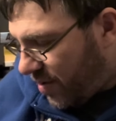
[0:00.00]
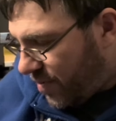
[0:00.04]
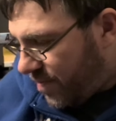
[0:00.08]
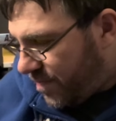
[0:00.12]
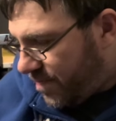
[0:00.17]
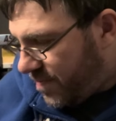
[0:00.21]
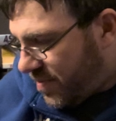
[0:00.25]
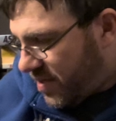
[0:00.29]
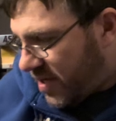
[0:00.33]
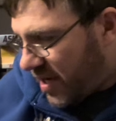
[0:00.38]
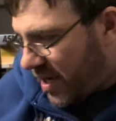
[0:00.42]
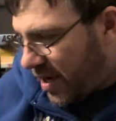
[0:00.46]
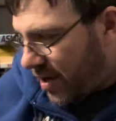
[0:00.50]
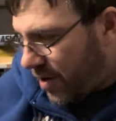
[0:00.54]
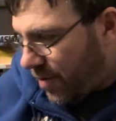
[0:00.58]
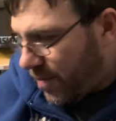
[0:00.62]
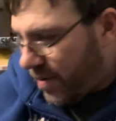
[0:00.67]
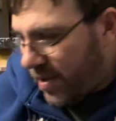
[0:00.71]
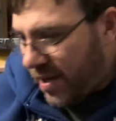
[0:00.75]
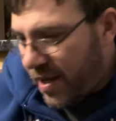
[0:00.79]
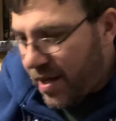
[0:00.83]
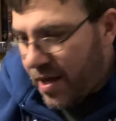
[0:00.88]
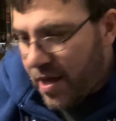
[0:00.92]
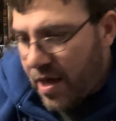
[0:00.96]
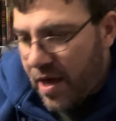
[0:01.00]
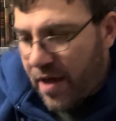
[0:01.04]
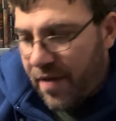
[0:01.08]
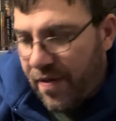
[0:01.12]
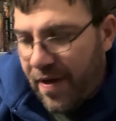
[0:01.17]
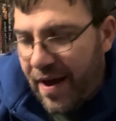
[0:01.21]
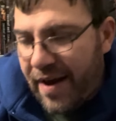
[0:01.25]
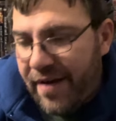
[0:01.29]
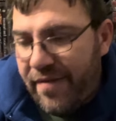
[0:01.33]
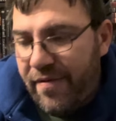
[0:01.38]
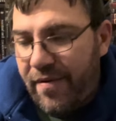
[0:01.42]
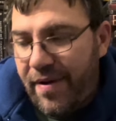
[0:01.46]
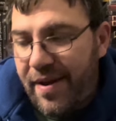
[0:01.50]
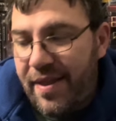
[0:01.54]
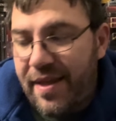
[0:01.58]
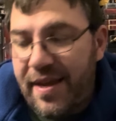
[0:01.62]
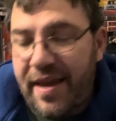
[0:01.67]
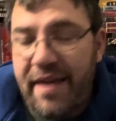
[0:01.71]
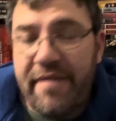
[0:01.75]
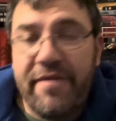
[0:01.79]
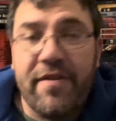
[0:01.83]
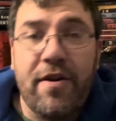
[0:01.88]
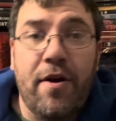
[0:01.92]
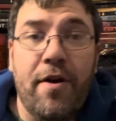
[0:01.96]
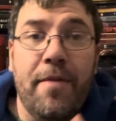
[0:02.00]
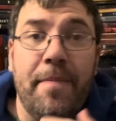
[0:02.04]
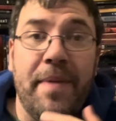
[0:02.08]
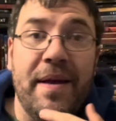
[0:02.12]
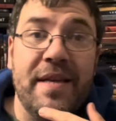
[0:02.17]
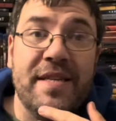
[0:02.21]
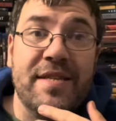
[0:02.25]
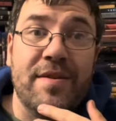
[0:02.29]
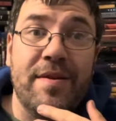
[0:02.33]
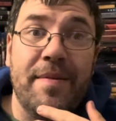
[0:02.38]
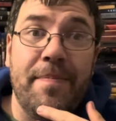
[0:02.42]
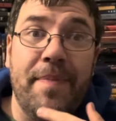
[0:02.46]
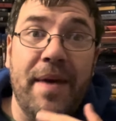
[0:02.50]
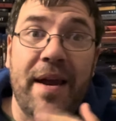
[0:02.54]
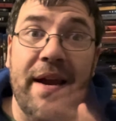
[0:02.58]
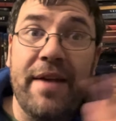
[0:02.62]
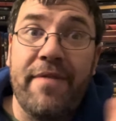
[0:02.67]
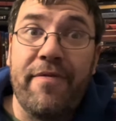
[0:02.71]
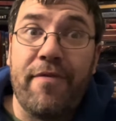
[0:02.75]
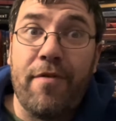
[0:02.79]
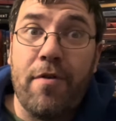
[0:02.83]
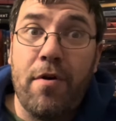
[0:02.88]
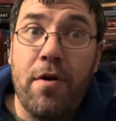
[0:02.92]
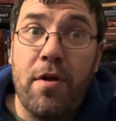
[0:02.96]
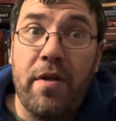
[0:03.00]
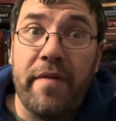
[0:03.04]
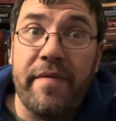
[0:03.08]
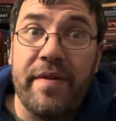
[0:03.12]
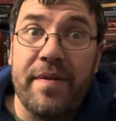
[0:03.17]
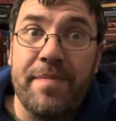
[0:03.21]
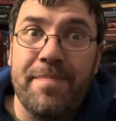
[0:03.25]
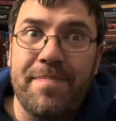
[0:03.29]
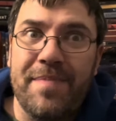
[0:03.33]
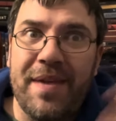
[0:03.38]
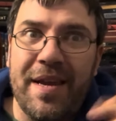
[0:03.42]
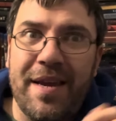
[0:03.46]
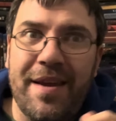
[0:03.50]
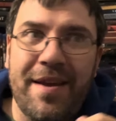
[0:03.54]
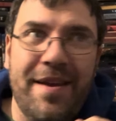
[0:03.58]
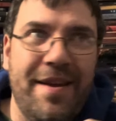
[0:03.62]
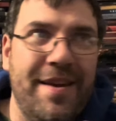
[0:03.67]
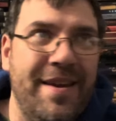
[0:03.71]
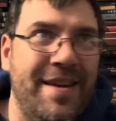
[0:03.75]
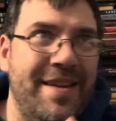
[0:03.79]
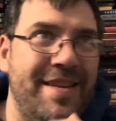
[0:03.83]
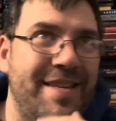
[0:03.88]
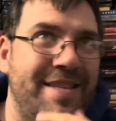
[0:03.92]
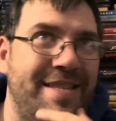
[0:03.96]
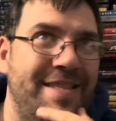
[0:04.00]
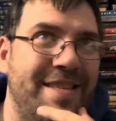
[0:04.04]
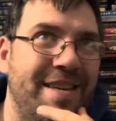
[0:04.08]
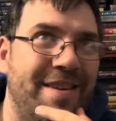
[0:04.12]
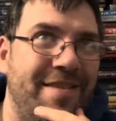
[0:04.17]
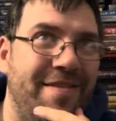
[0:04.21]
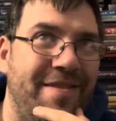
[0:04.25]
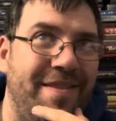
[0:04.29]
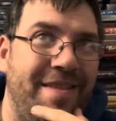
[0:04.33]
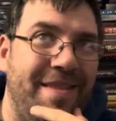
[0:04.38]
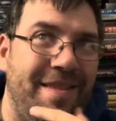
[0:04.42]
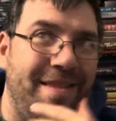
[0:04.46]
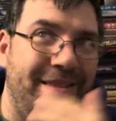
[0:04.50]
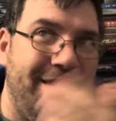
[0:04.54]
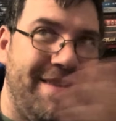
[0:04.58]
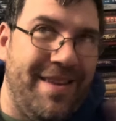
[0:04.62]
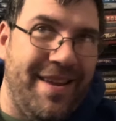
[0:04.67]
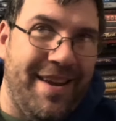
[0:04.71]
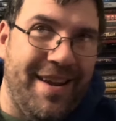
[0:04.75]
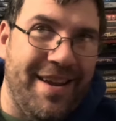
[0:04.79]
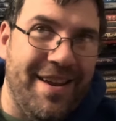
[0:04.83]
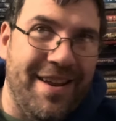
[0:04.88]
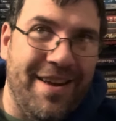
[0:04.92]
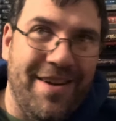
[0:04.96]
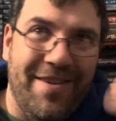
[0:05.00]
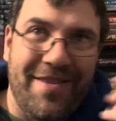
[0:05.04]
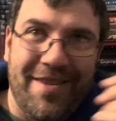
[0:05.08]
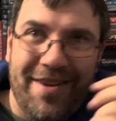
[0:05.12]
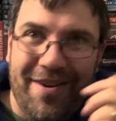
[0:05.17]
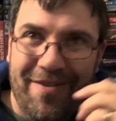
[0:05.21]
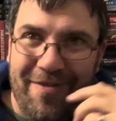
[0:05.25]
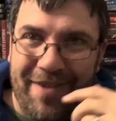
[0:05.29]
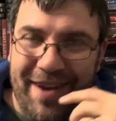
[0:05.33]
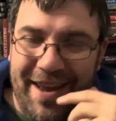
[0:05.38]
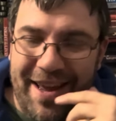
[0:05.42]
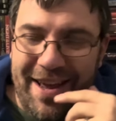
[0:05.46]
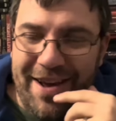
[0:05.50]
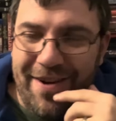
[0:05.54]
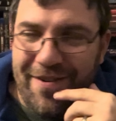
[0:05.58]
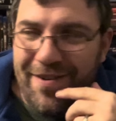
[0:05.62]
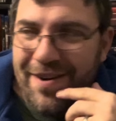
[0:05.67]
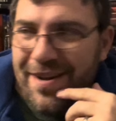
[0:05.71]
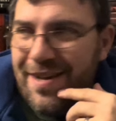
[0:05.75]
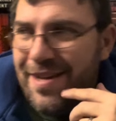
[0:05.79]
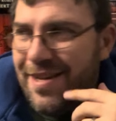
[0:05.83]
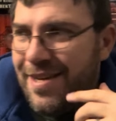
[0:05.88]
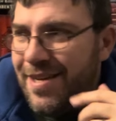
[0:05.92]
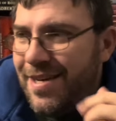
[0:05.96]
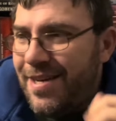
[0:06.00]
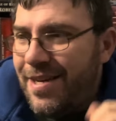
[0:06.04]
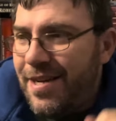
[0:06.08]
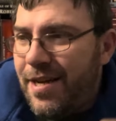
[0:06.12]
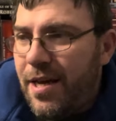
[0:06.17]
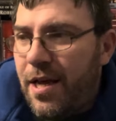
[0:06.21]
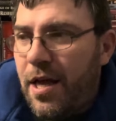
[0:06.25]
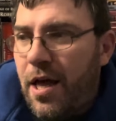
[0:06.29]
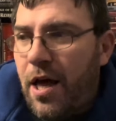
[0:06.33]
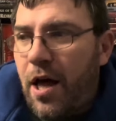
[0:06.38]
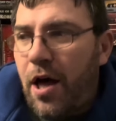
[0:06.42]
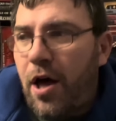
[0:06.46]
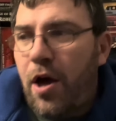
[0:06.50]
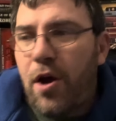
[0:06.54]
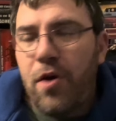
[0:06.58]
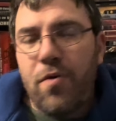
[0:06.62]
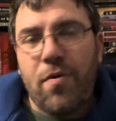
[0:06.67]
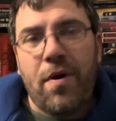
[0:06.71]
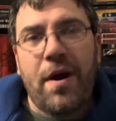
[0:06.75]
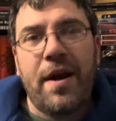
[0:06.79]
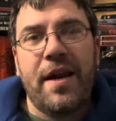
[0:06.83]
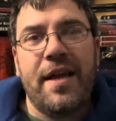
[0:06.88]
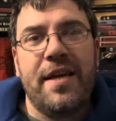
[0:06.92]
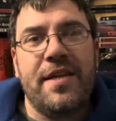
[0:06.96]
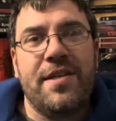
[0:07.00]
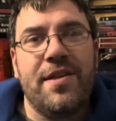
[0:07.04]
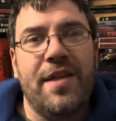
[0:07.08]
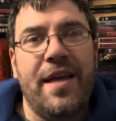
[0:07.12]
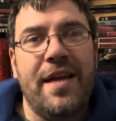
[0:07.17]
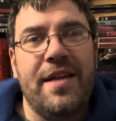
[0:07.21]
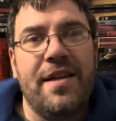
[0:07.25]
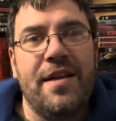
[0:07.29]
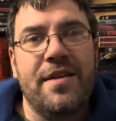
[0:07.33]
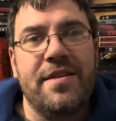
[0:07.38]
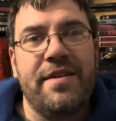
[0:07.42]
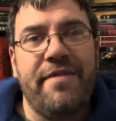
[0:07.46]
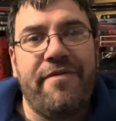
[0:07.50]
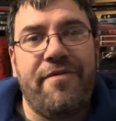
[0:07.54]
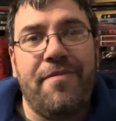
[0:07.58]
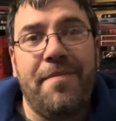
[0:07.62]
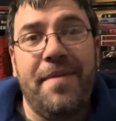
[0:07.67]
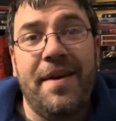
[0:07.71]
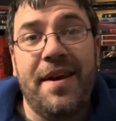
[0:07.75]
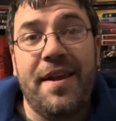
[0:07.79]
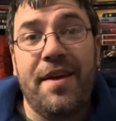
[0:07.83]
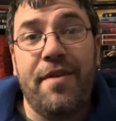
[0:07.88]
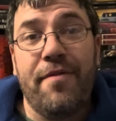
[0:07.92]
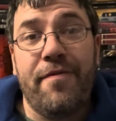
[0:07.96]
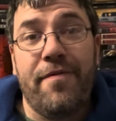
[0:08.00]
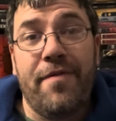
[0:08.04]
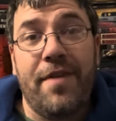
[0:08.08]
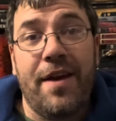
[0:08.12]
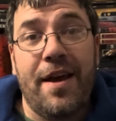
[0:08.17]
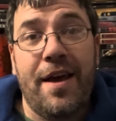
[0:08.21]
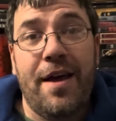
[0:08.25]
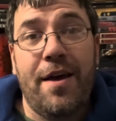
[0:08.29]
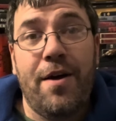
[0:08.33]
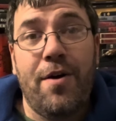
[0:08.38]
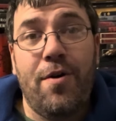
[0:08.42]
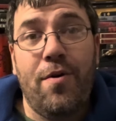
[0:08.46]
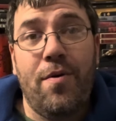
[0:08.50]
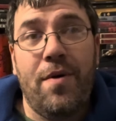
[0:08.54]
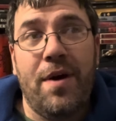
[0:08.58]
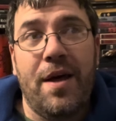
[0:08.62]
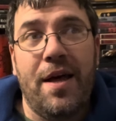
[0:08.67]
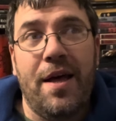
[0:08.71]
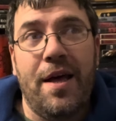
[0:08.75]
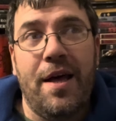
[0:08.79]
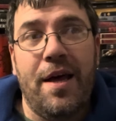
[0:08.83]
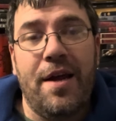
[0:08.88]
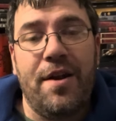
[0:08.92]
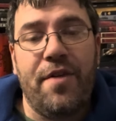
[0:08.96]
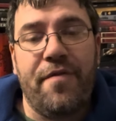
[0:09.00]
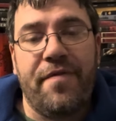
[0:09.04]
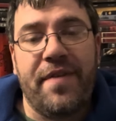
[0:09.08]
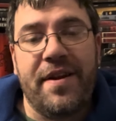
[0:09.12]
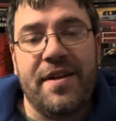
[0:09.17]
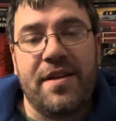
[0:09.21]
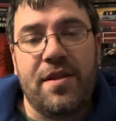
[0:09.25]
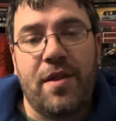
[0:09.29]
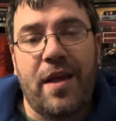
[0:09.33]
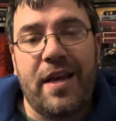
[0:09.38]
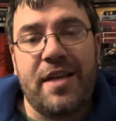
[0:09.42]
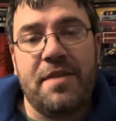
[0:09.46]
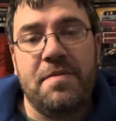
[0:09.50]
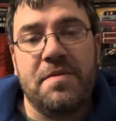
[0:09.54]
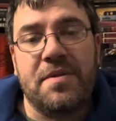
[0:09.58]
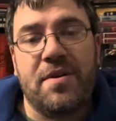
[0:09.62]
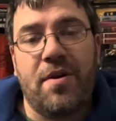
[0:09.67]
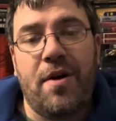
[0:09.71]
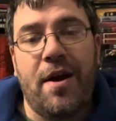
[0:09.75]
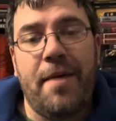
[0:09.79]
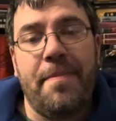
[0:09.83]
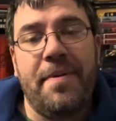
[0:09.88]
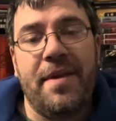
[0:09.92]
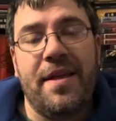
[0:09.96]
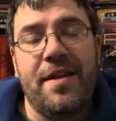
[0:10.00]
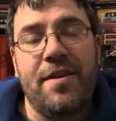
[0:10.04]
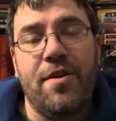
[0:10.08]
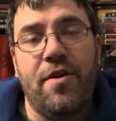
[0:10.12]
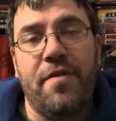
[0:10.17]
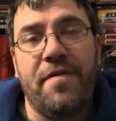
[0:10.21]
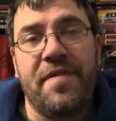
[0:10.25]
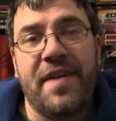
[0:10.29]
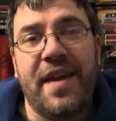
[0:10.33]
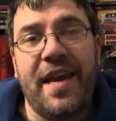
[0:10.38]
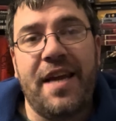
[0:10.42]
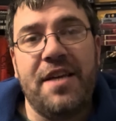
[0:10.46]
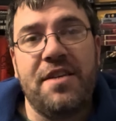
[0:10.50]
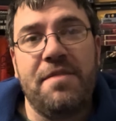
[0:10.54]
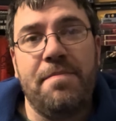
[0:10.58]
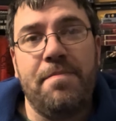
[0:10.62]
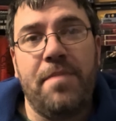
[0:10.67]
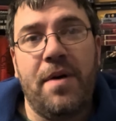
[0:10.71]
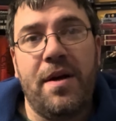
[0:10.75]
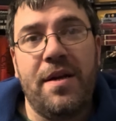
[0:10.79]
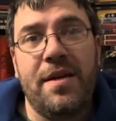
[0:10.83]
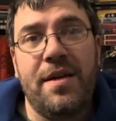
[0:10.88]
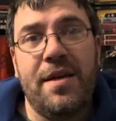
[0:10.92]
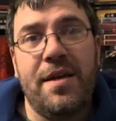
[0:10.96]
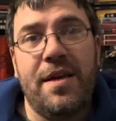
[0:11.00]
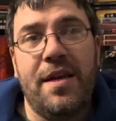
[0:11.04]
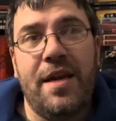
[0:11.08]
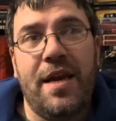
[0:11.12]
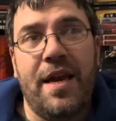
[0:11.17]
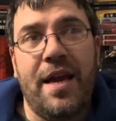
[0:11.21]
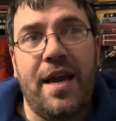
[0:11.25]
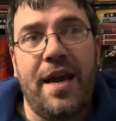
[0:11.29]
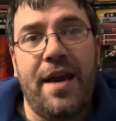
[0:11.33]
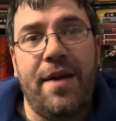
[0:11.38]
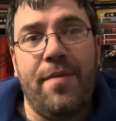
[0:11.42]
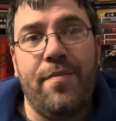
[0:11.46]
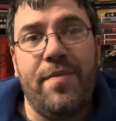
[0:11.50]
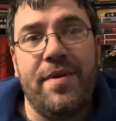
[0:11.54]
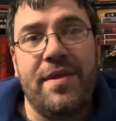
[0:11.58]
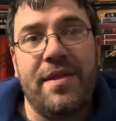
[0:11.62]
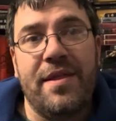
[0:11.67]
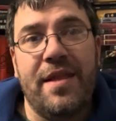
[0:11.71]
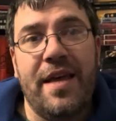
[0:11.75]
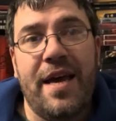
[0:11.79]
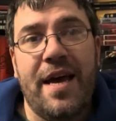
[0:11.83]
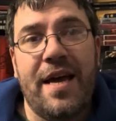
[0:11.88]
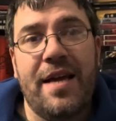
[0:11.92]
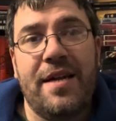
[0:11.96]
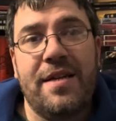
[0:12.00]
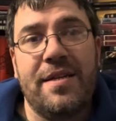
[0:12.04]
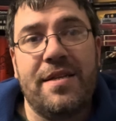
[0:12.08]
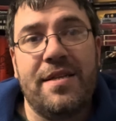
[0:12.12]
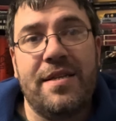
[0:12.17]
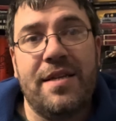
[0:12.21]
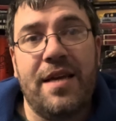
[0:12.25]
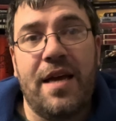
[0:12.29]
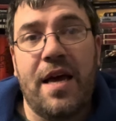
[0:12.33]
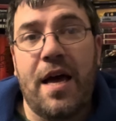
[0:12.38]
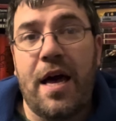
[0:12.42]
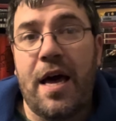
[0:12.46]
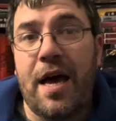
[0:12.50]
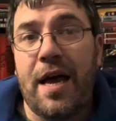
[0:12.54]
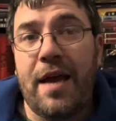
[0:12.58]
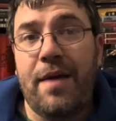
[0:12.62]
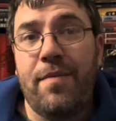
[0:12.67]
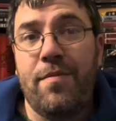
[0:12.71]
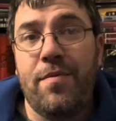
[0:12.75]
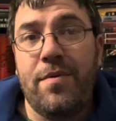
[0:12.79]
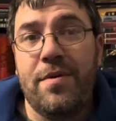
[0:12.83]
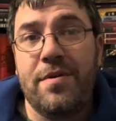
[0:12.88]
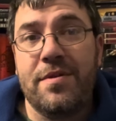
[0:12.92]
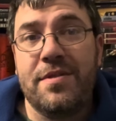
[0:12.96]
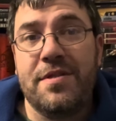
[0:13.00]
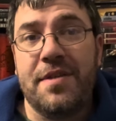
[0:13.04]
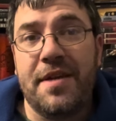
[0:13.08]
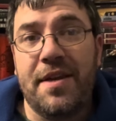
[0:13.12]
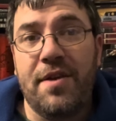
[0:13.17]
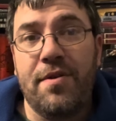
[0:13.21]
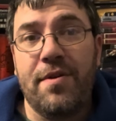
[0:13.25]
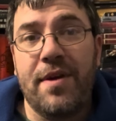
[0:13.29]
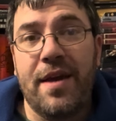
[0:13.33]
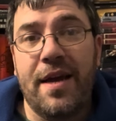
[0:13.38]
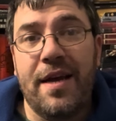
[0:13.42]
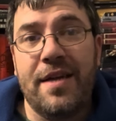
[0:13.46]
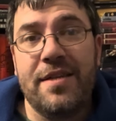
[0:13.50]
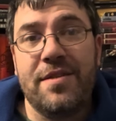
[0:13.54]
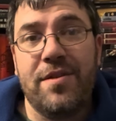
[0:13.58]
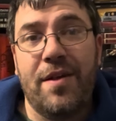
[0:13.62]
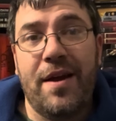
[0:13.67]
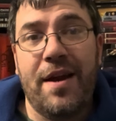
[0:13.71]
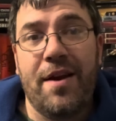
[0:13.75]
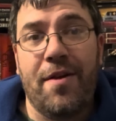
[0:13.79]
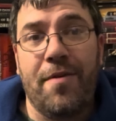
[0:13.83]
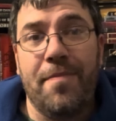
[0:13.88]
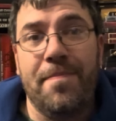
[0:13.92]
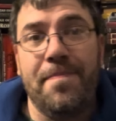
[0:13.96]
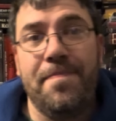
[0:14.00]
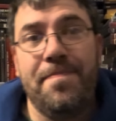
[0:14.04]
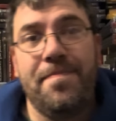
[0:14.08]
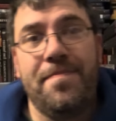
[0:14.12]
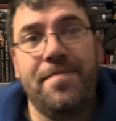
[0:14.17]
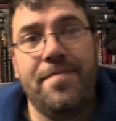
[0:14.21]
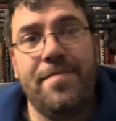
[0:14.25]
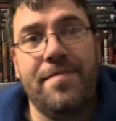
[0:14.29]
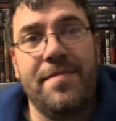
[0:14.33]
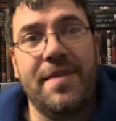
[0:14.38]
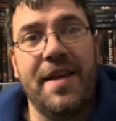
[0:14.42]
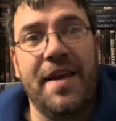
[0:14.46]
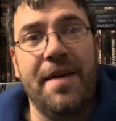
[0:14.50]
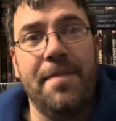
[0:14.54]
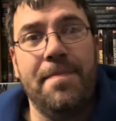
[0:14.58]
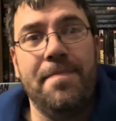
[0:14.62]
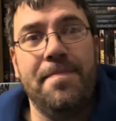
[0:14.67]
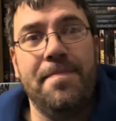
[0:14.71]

So, thankfully, the gift card basically paid for all of it. So, there we go. Alrighty, so that does it for me to you for now. Don't forget to like, subscribe, hit that notification button. And with that, I will see you guys later. See ya.